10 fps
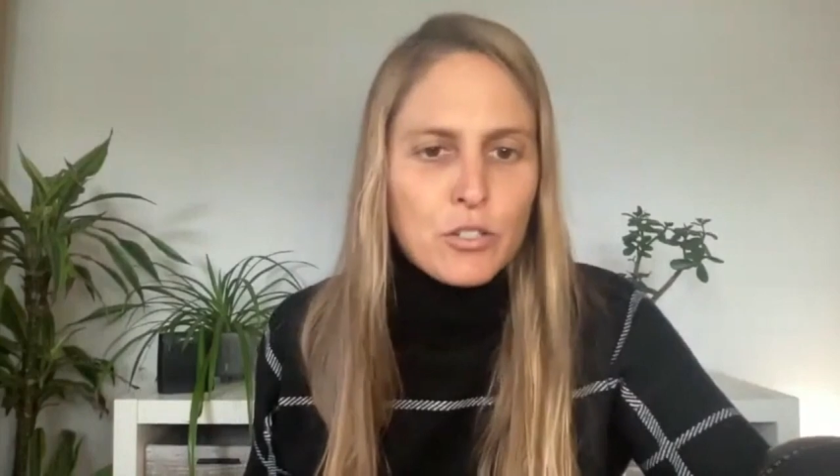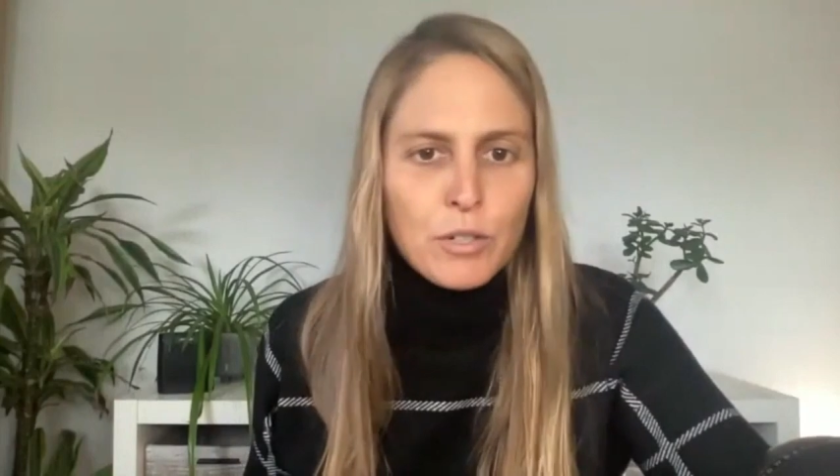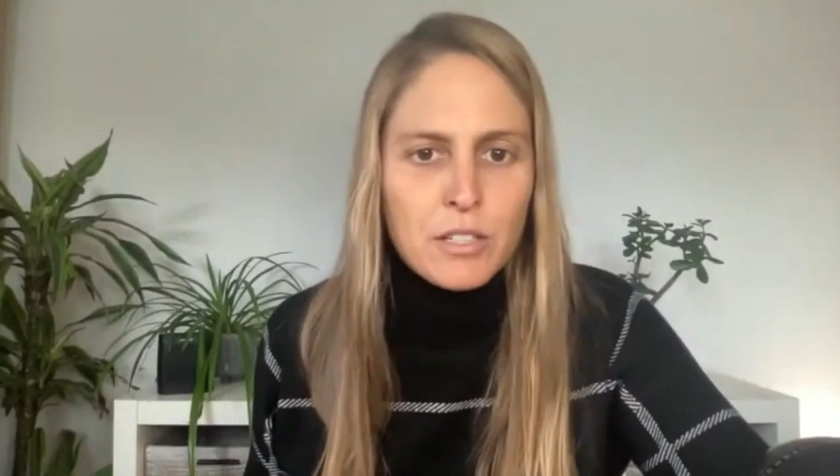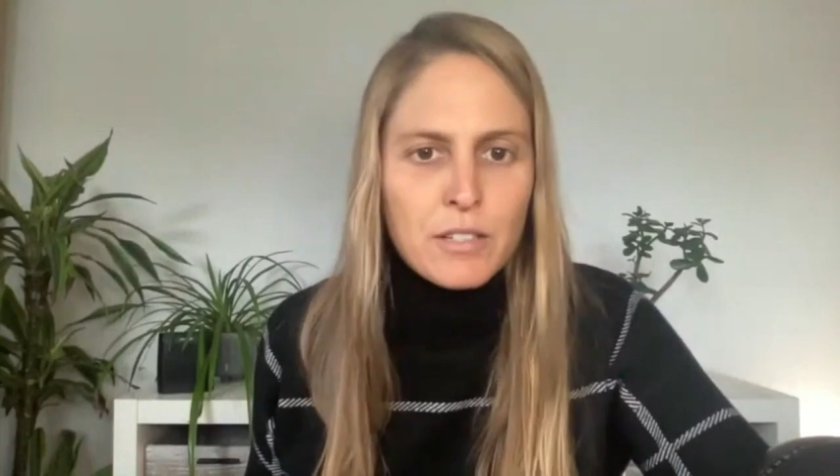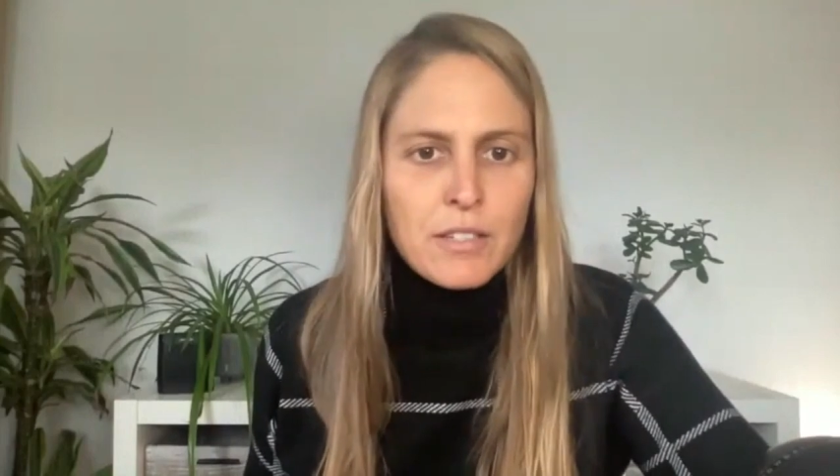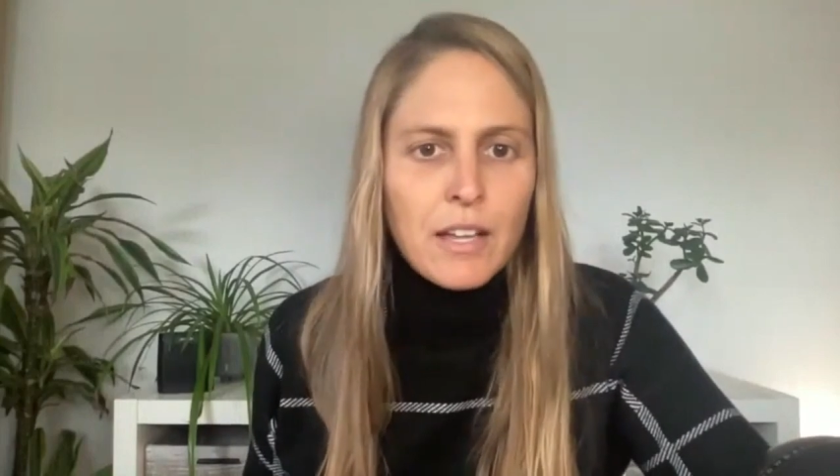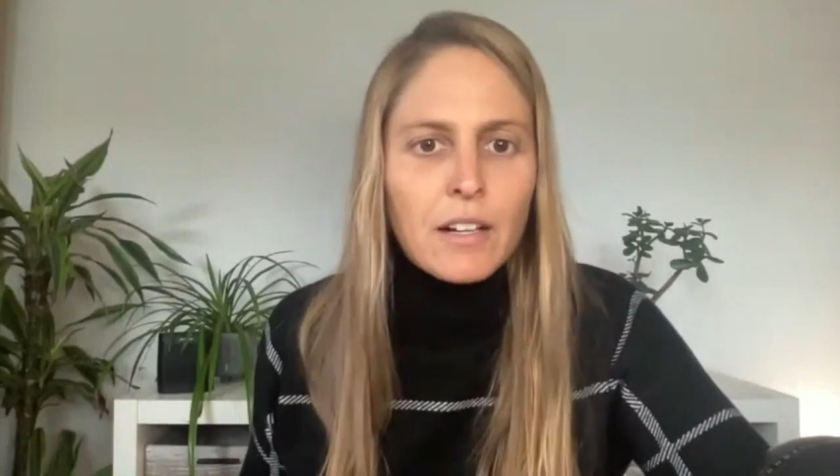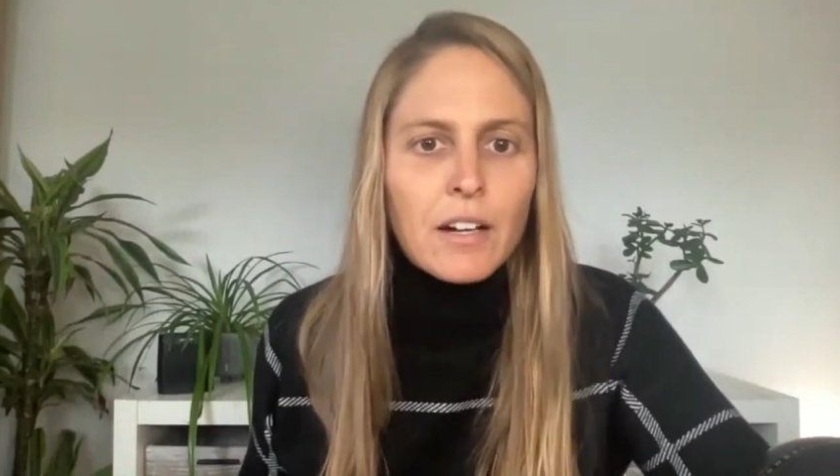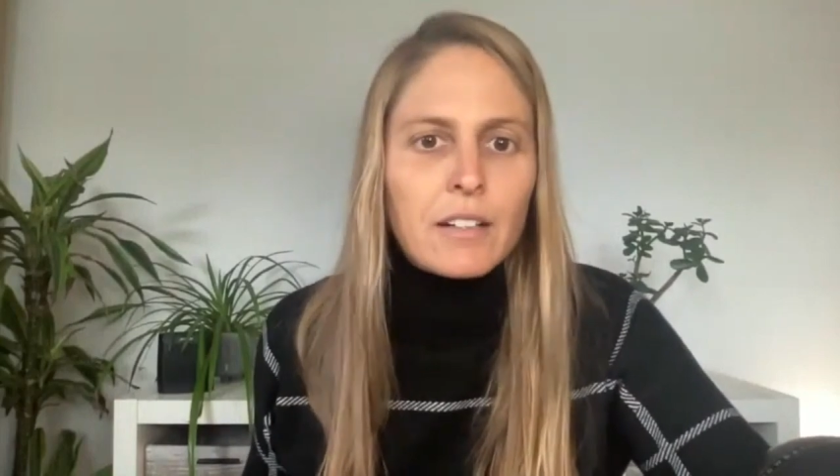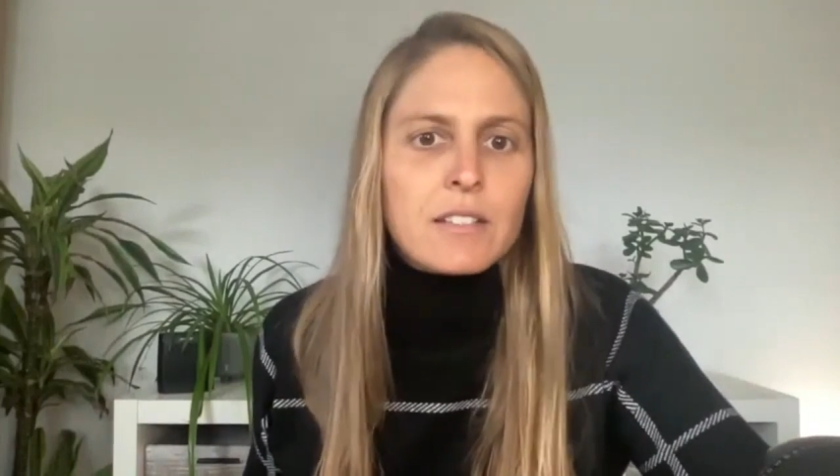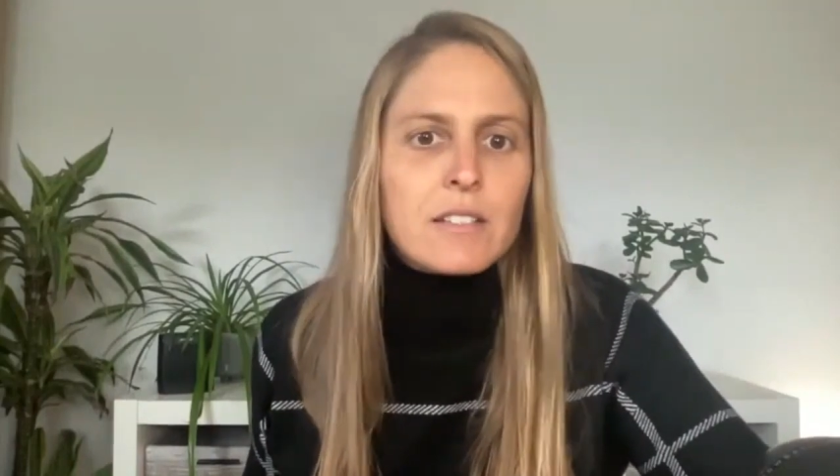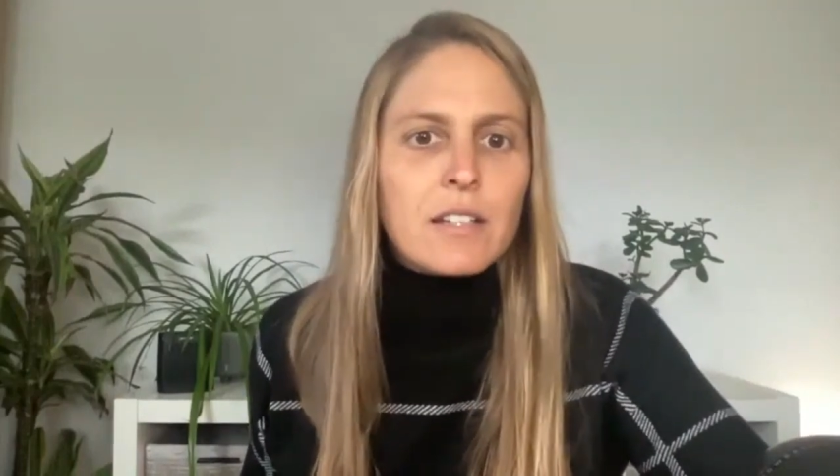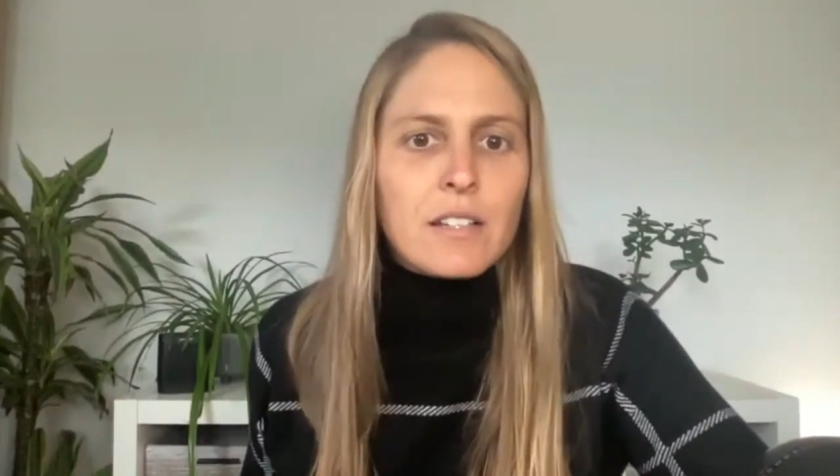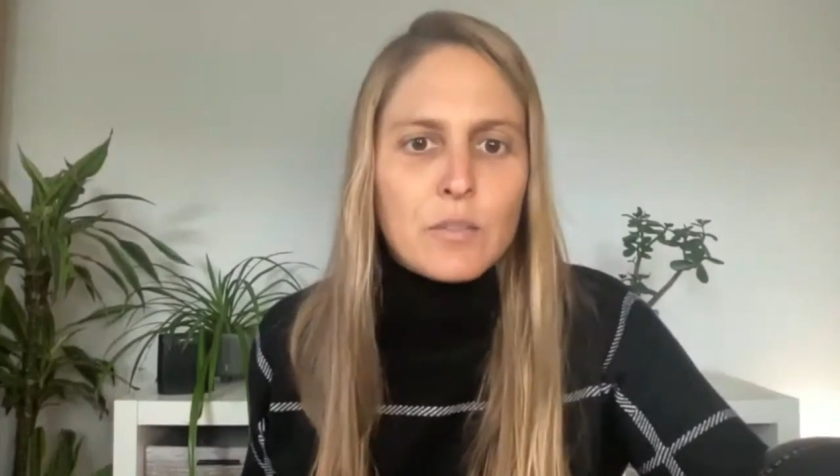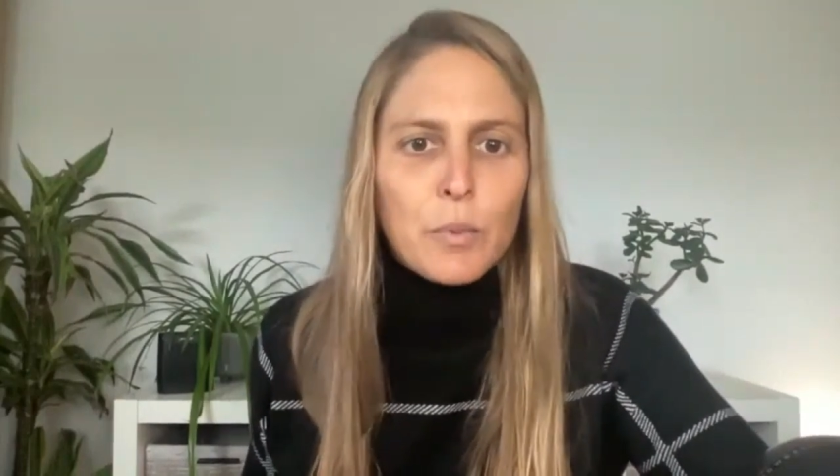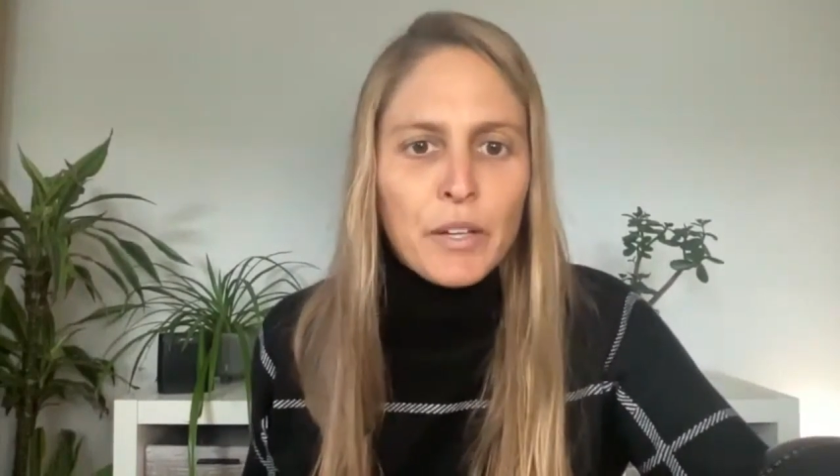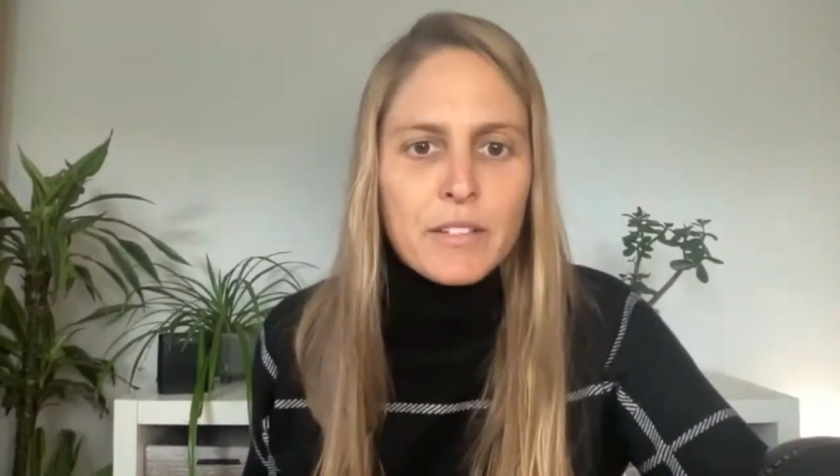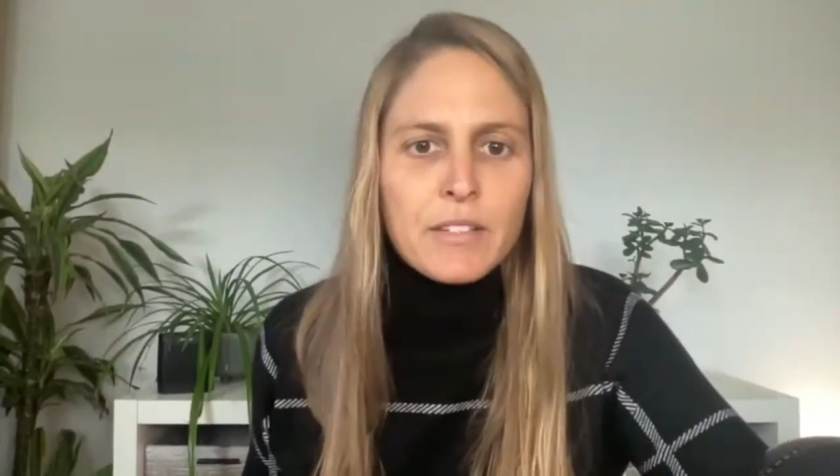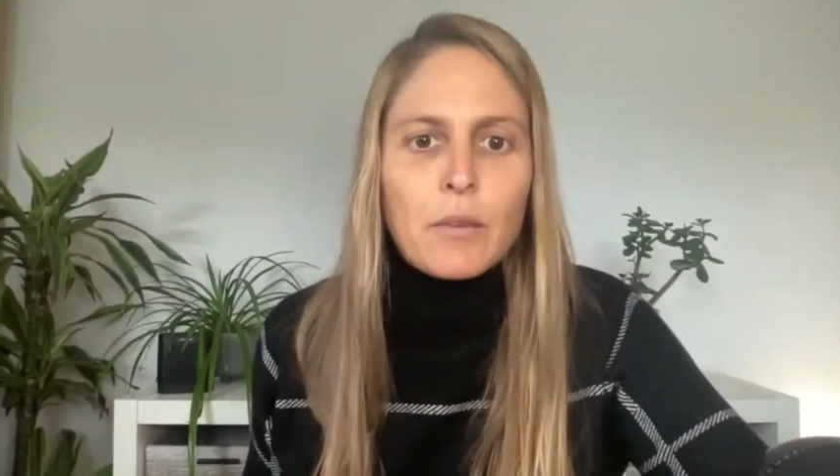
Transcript: choices that got us to this place,